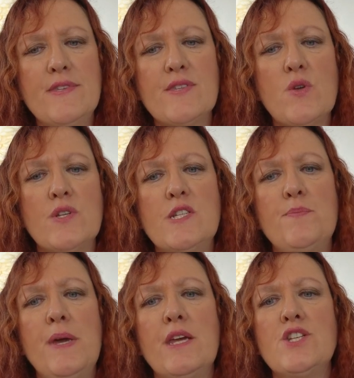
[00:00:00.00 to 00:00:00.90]
this has got a
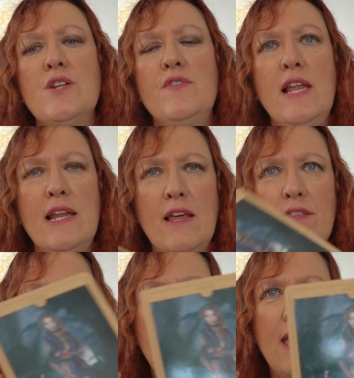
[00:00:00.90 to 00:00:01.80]
depiction of
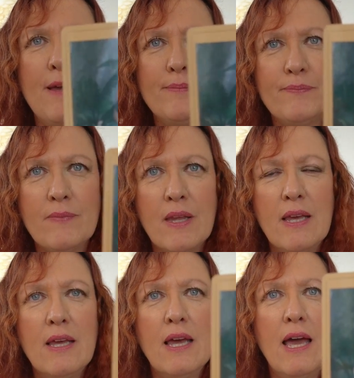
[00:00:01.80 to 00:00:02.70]
Lilith here.
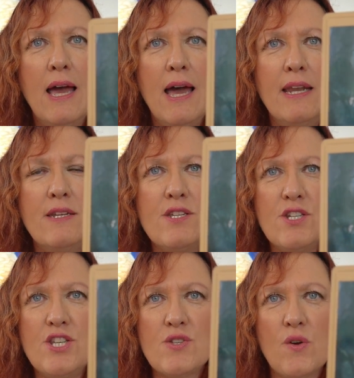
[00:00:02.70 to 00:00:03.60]
And
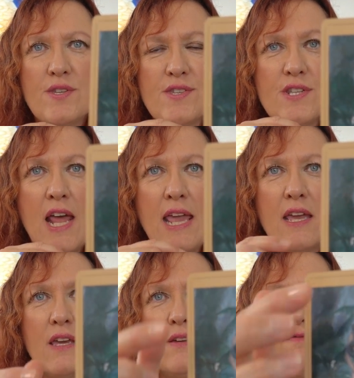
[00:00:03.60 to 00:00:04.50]
she's got the
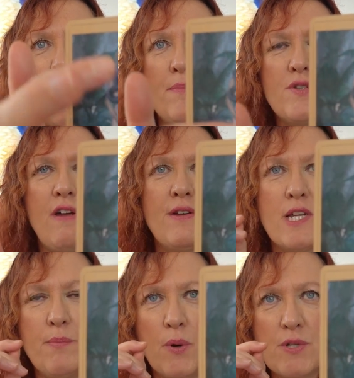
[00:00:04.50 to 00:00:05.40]
snake wrapped around
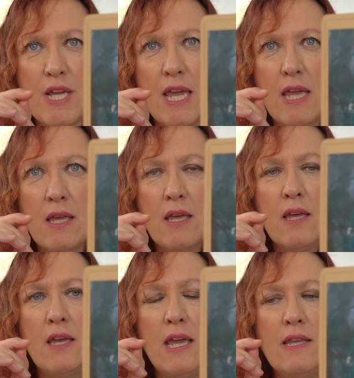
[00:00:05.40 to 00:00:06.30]
her body.
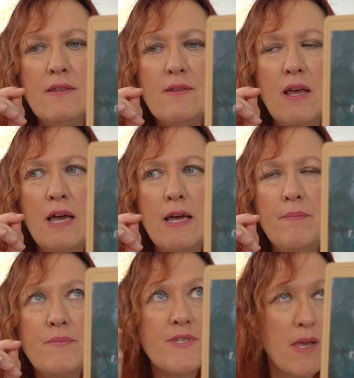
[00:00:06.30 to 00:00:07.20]
In
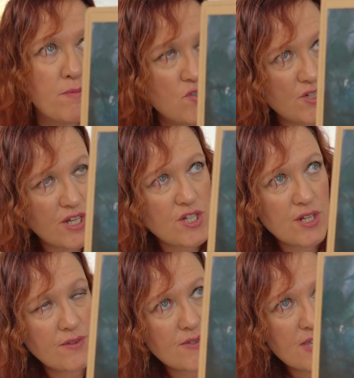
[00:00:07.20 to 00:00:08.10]
some
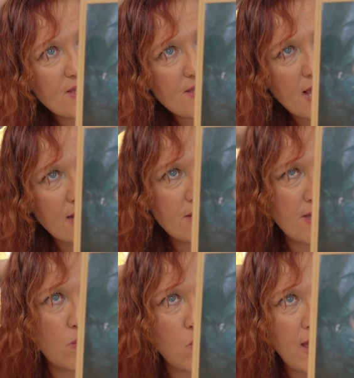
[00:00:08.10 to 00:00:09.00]
traditions, it's said
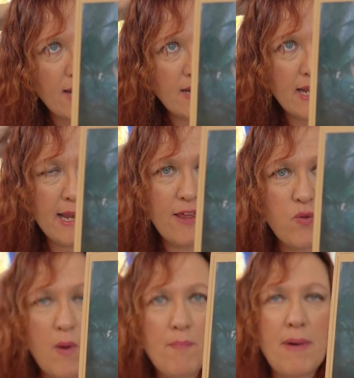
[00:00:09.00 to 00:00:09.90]
that when Lilith
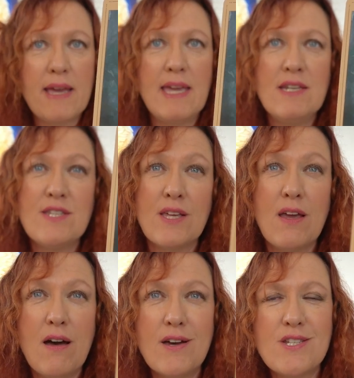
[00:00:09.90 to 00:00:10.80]
went back into the
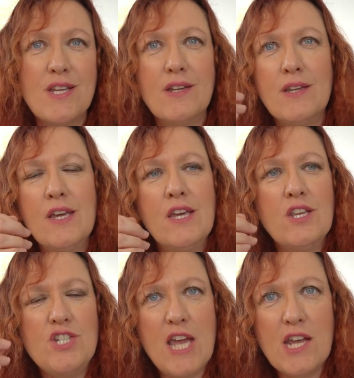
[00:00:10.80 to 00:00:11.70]
garden,
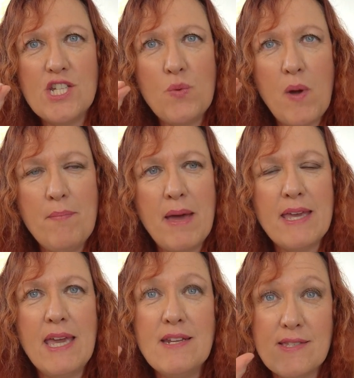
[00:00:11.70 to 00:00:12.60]
she actually went
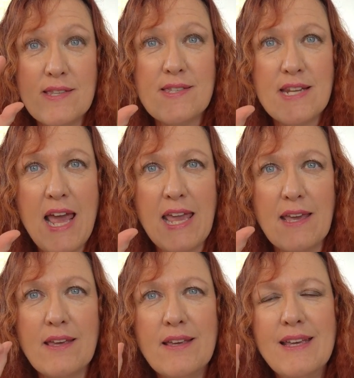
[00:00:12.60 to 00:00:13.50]
back in as the
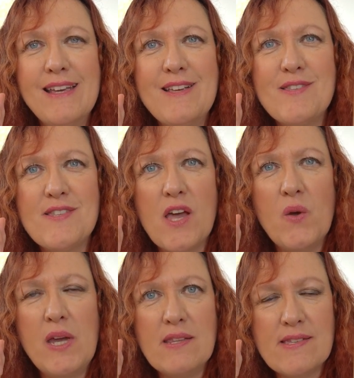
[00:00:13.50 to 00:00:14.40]
snake. So
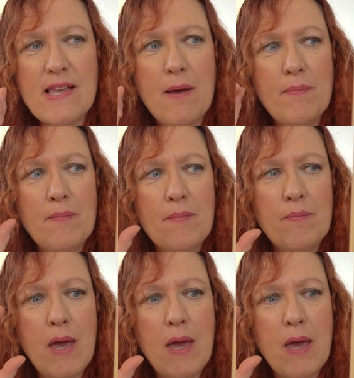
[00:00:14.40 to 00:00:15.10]
in some